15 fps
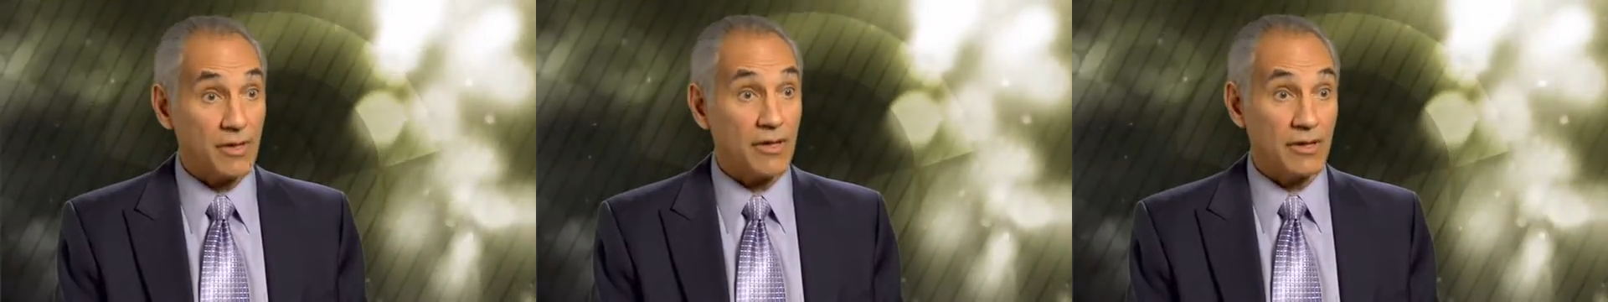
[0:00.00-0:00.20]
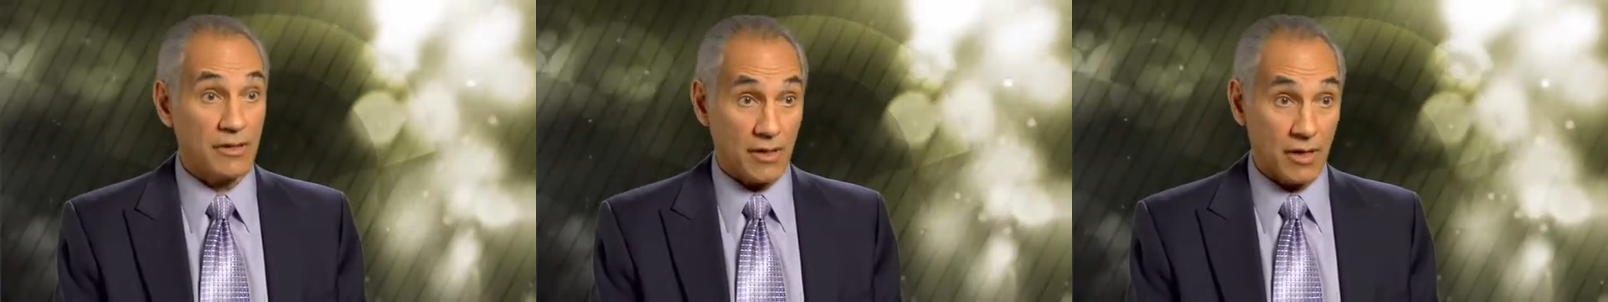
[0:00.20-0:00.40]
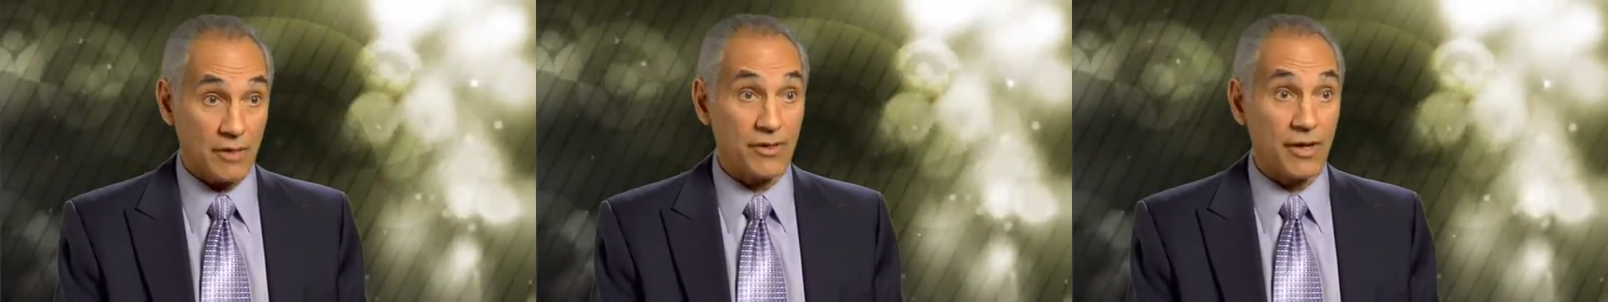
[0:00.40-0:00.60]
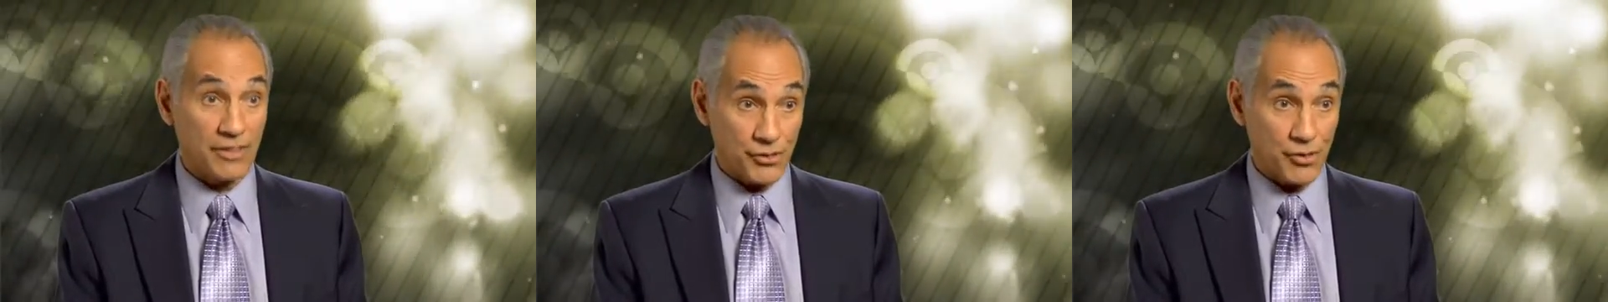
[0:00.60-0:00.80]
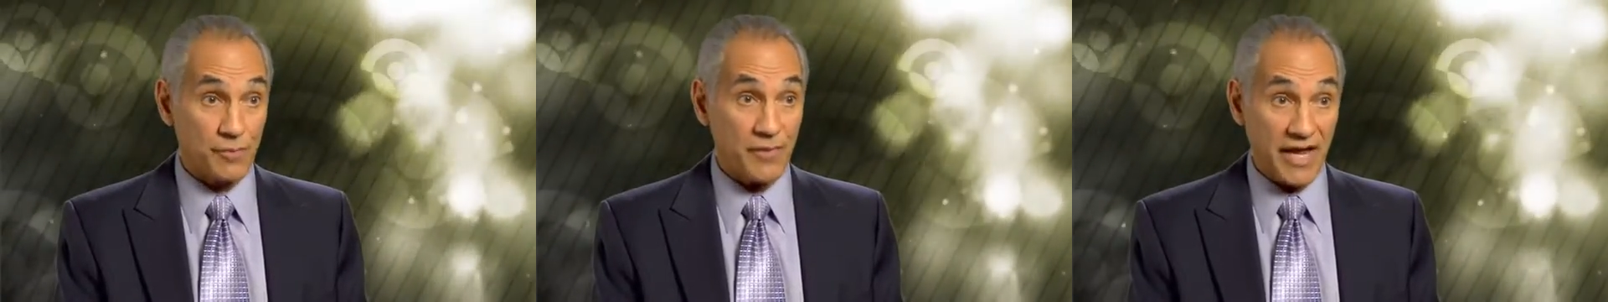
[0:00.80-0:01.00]

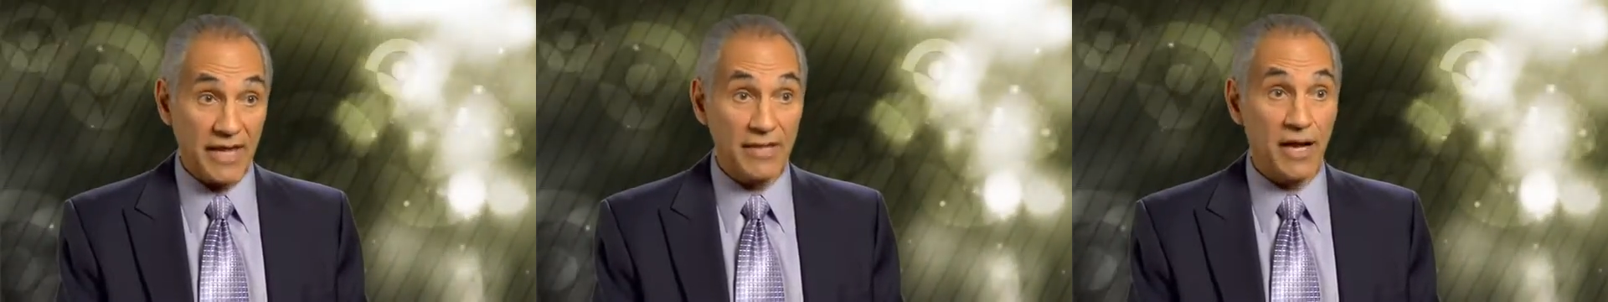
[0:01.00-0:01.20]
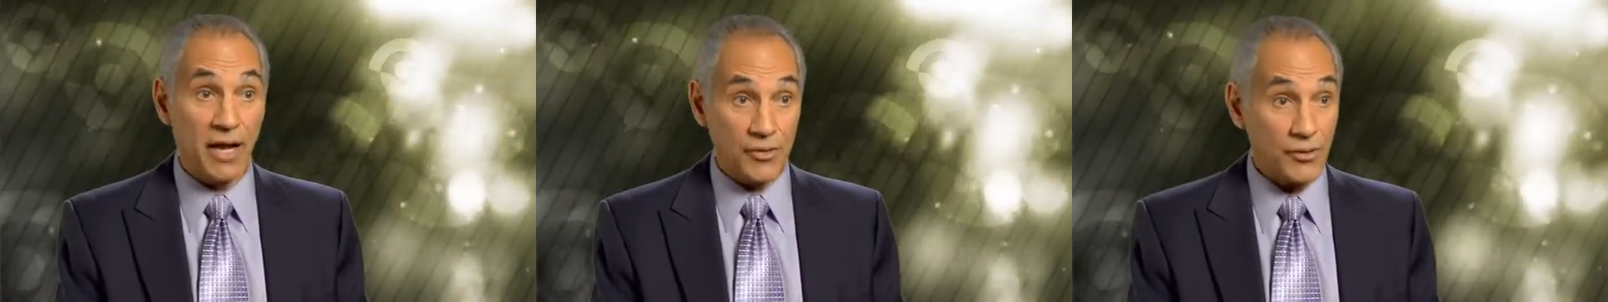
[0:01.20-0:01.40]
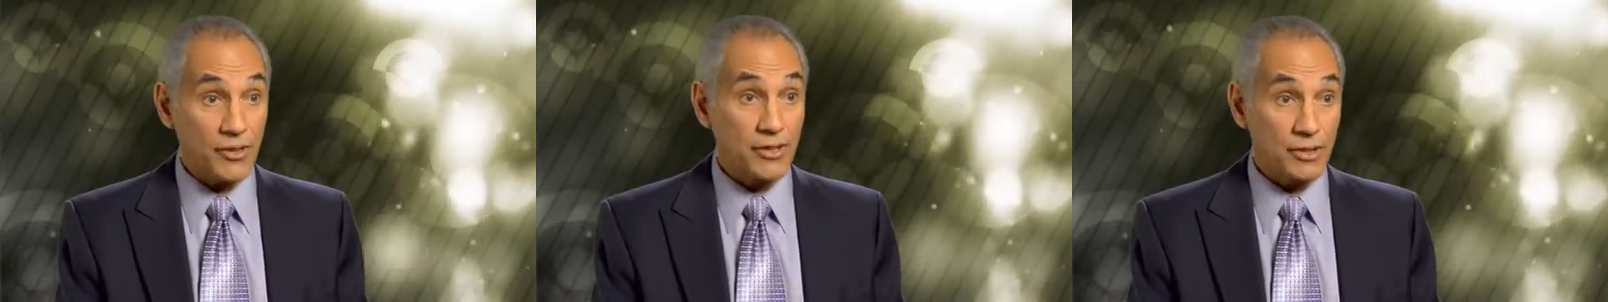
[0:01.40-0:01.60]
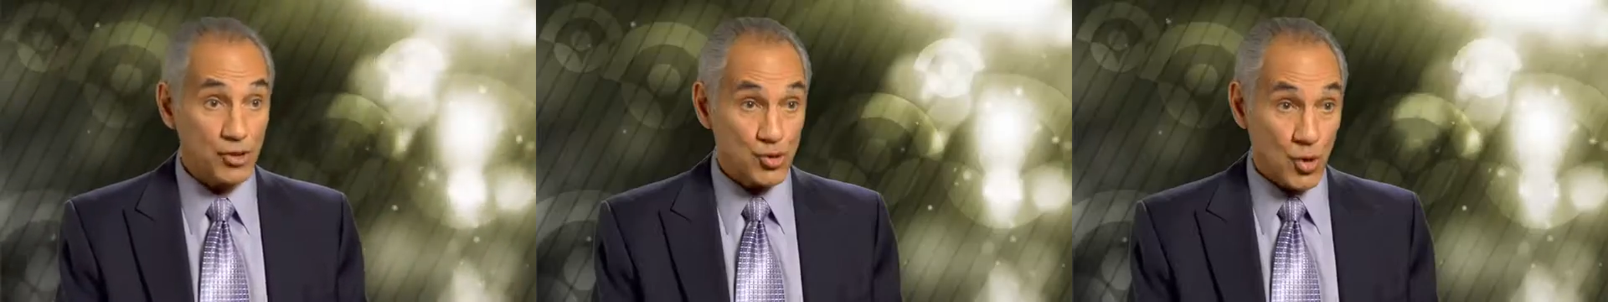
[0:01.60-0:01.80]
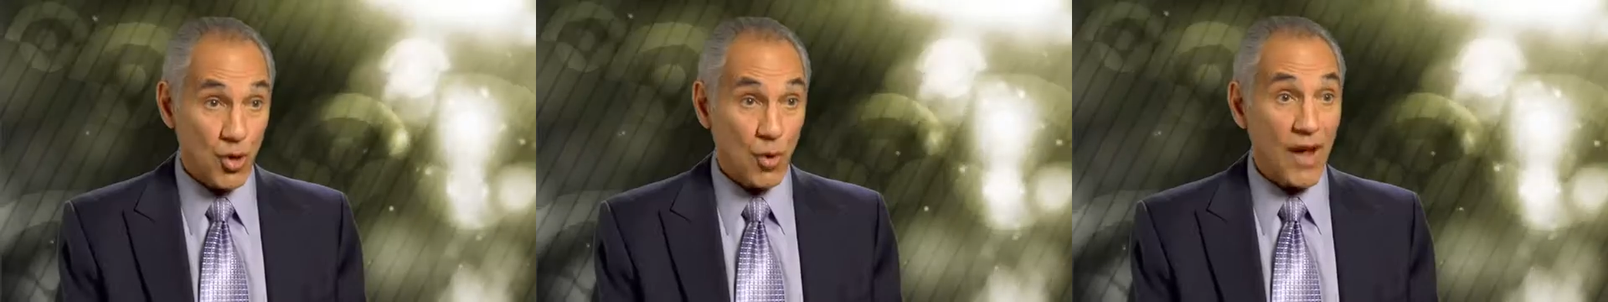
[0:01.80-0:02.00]
Is your pain under
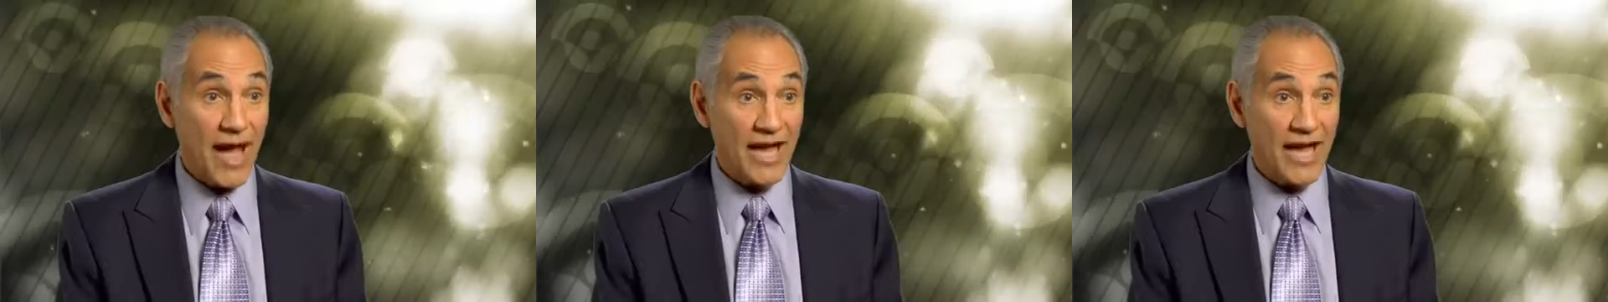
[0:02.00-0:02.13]
control